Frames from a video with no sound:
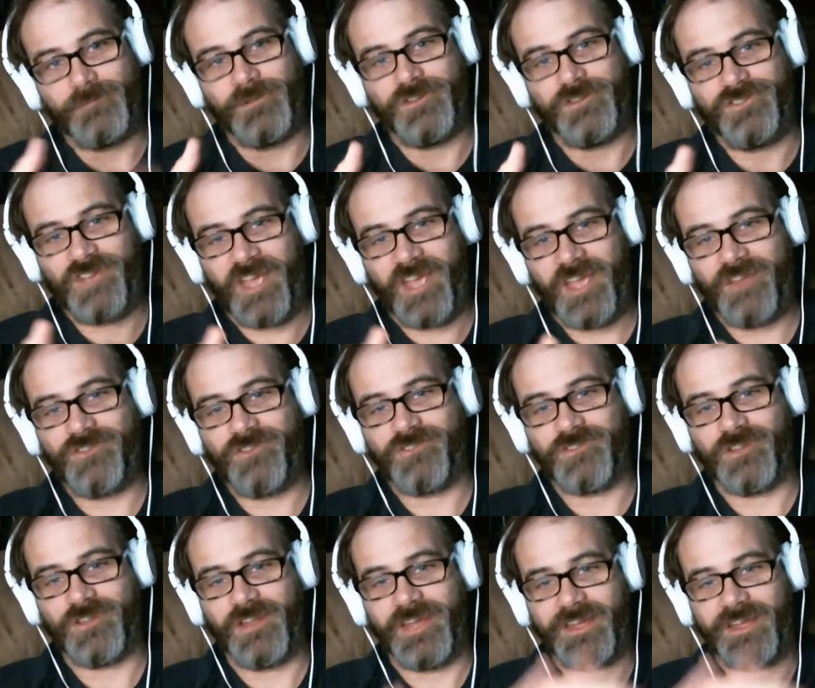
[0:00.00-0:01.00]
would change
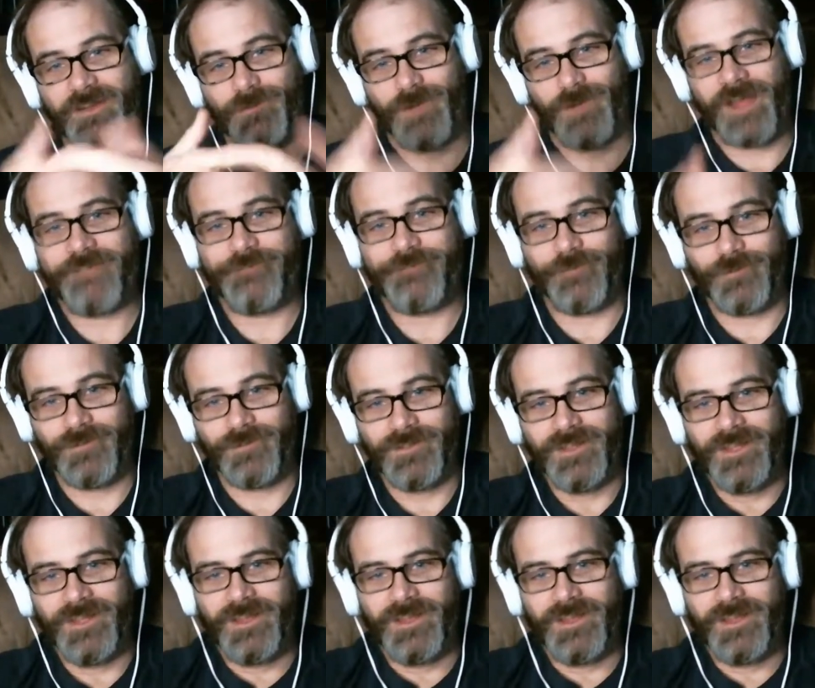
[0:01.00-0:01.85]
to like a rifle,